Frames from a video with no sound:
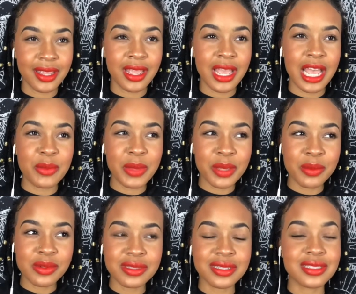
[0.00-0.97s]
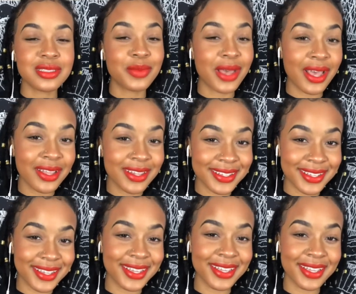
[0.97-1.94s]
I'm able to smile
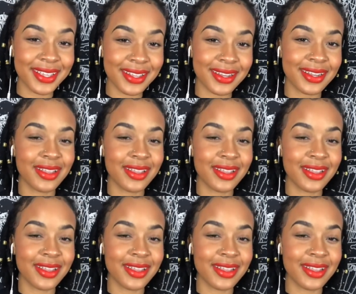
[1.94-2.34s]
again.